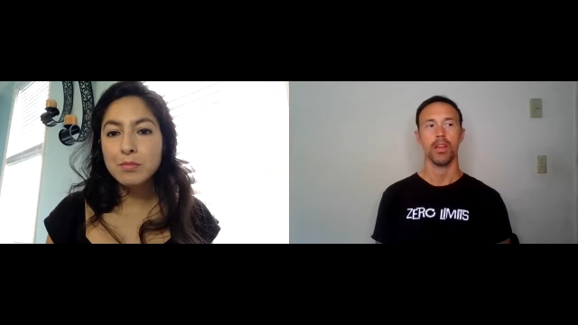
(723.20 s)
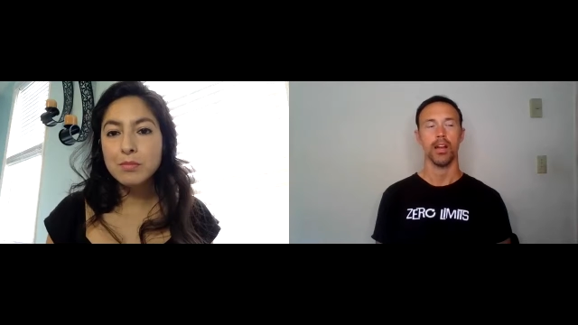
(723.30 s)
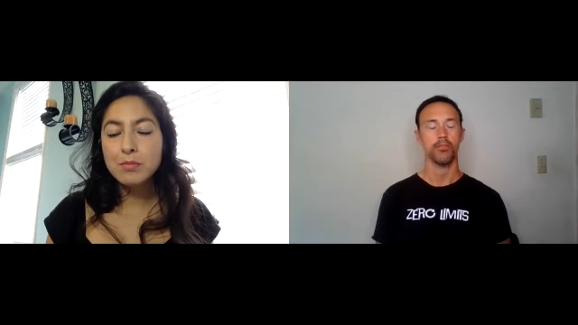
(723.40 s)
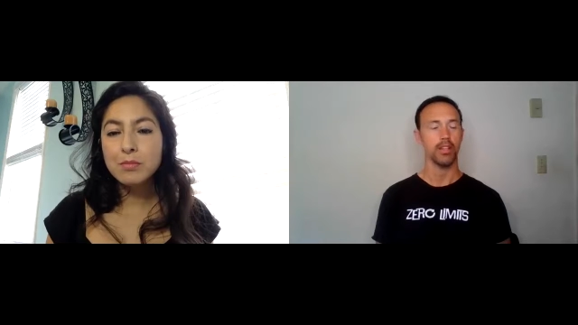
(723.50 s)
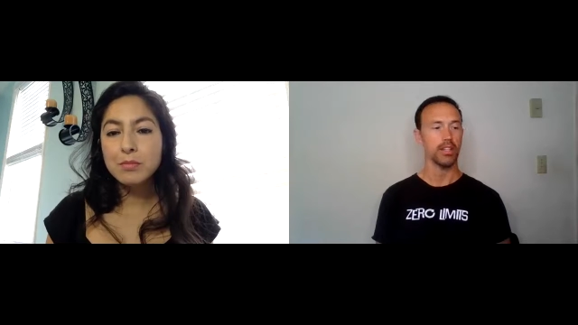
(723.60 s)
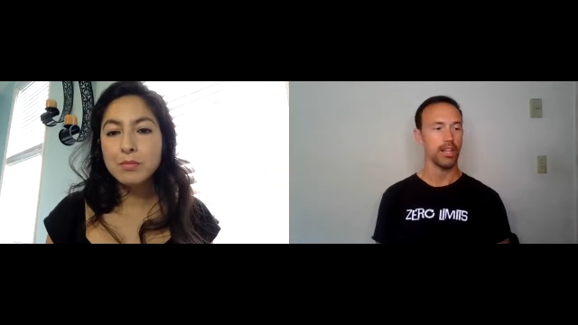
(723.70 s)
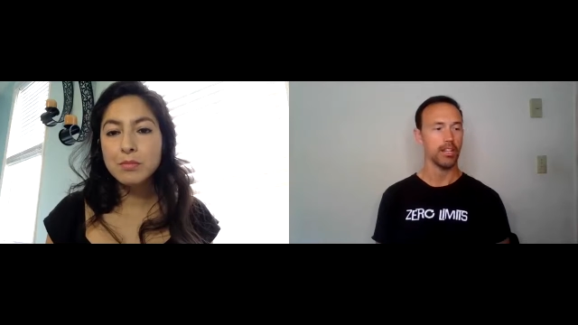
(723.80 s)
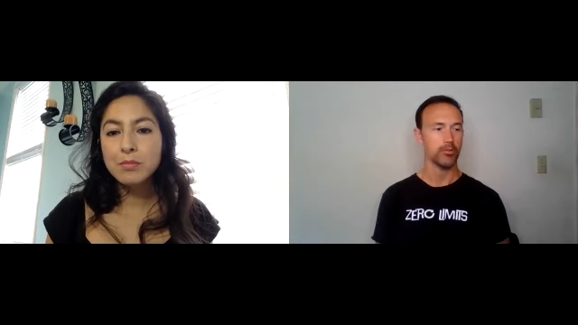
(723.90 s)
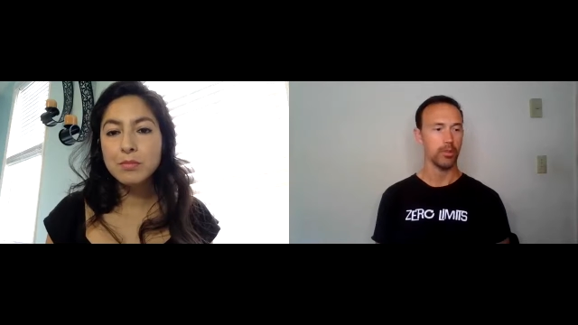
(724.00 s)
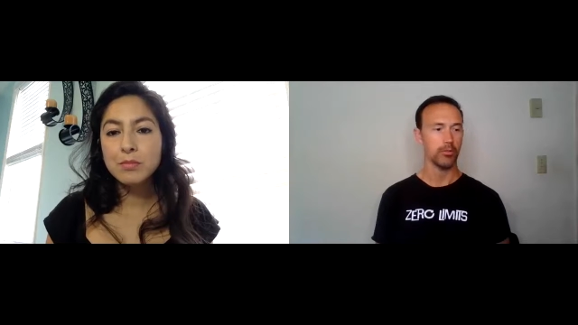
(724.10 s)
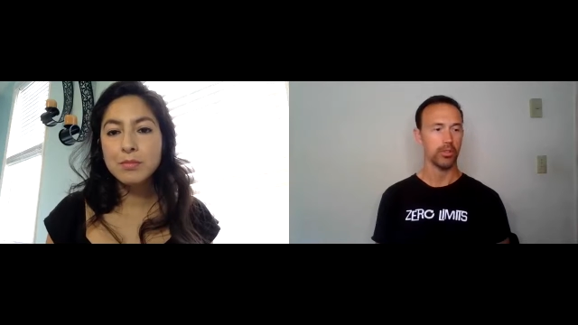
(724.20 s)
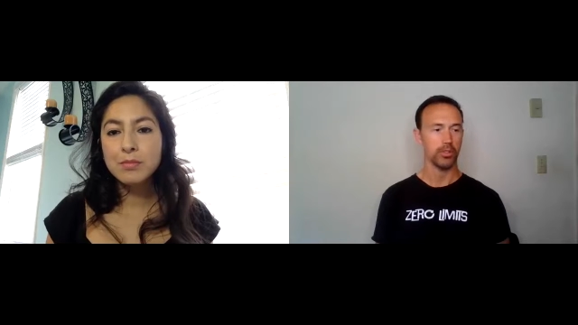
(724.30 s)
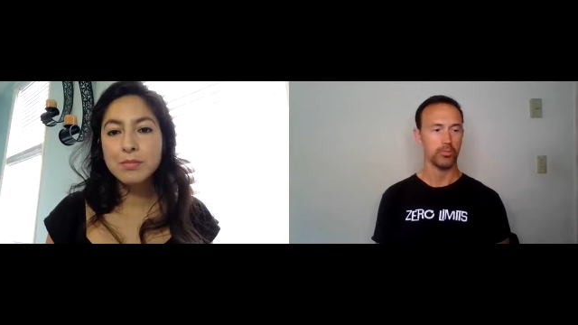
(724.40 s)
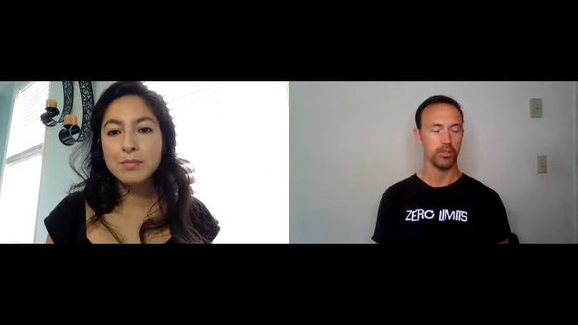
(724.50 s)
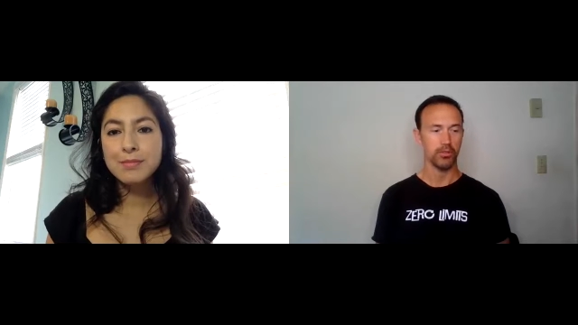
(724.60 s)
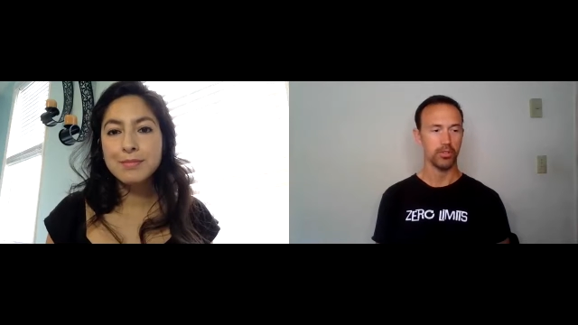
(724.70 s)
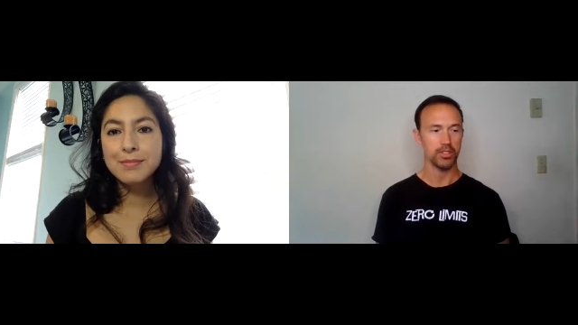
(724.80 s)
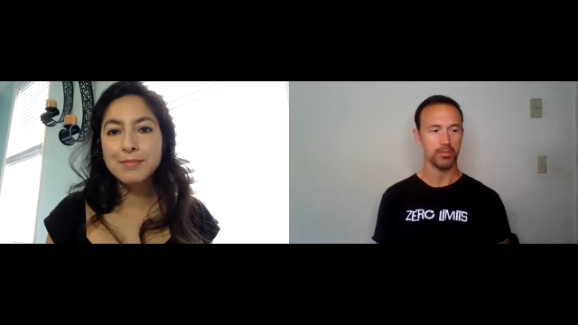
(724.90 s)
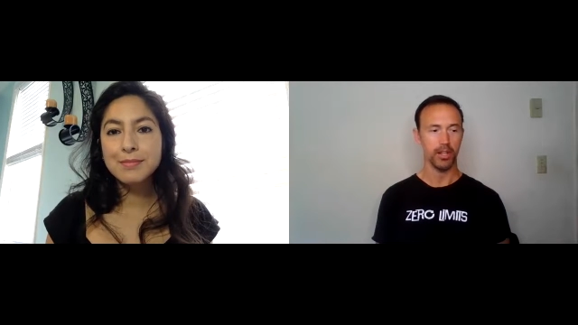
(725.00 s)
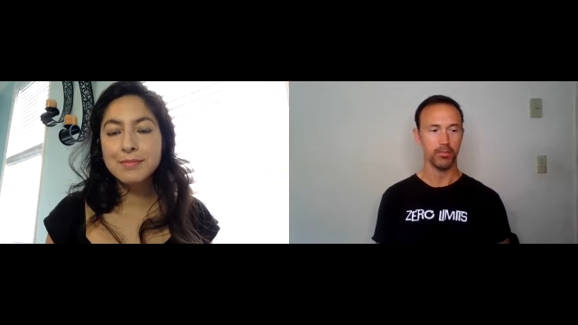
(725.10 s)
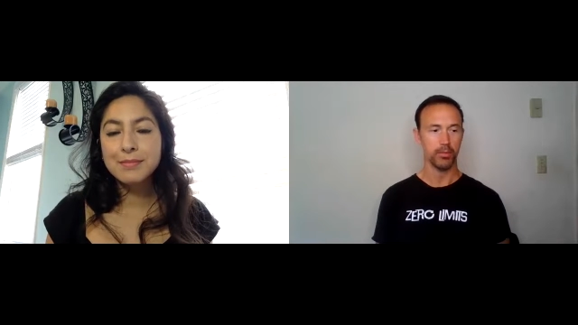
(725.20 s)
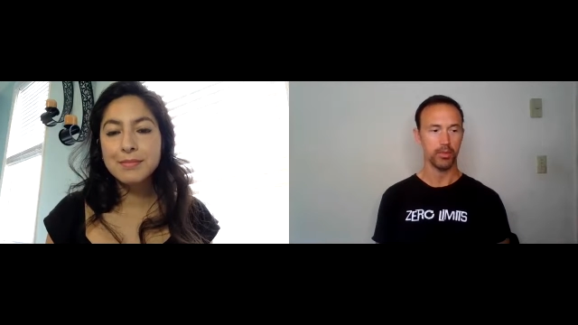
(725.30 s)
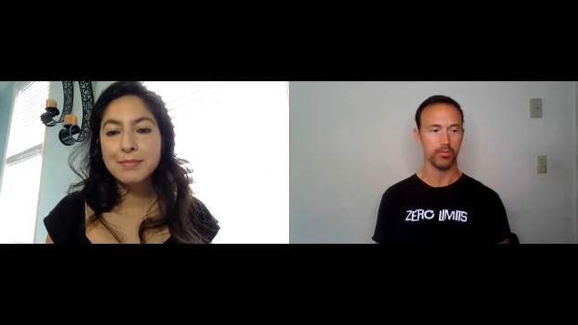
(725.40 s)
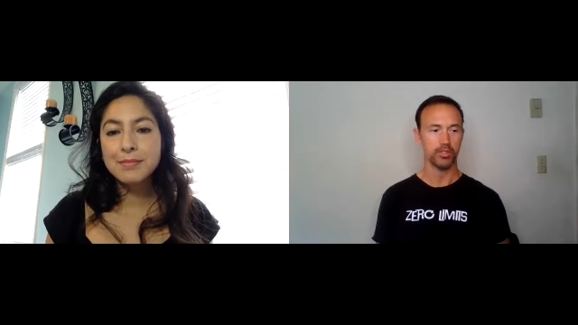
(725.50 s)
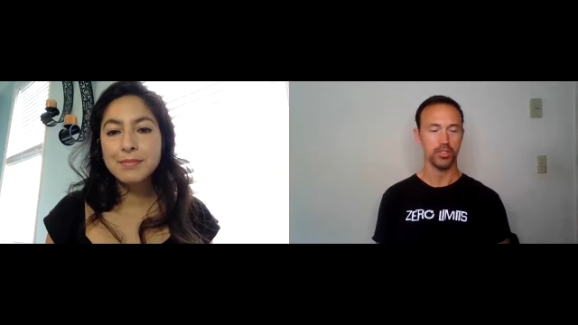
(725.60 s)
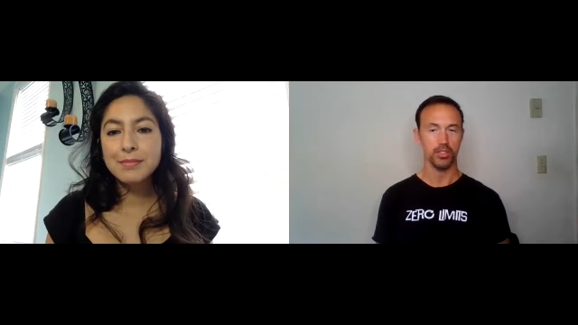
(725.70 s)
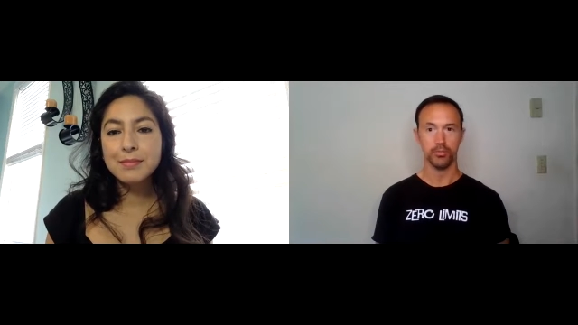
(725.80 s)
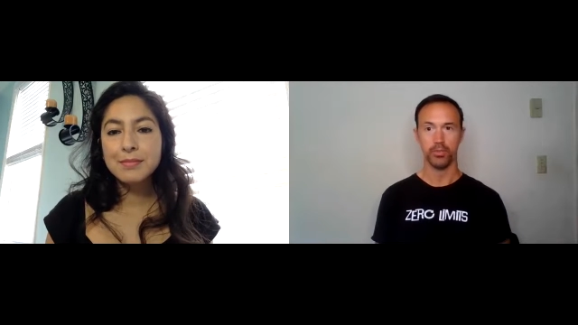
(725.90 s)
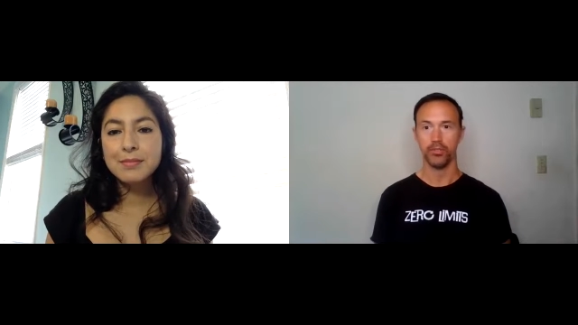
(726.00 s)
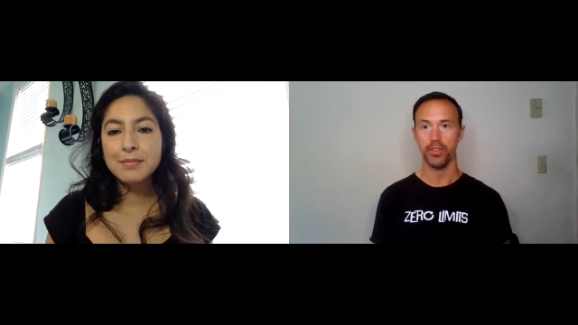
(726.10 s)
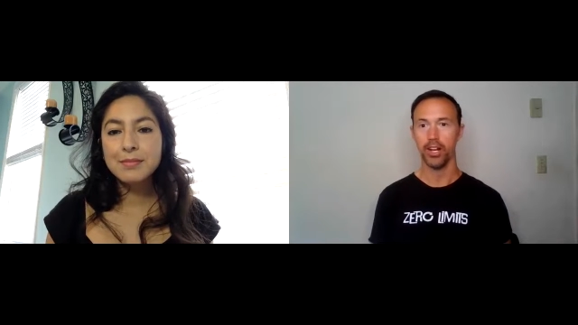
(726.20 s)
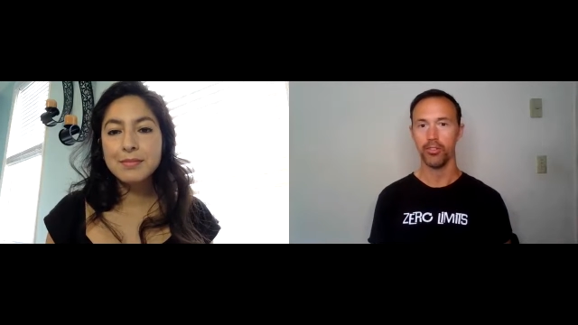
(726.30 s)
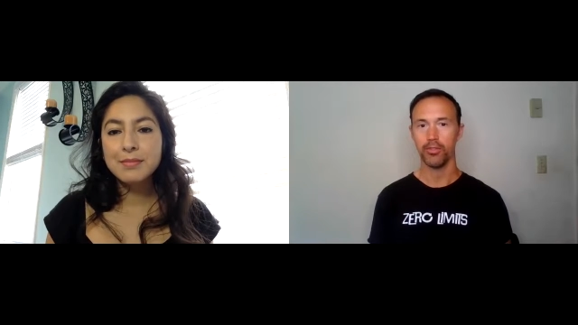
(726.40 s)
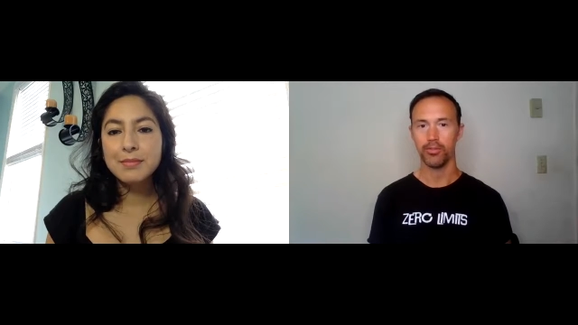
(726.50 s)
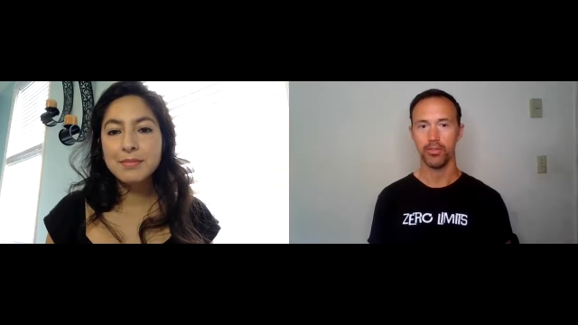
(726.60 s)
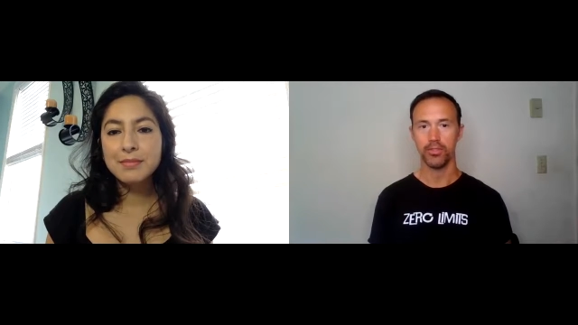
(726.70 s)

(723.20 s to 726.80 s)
Speaker 1: I don't remember what the book was, but I remember it was such a profound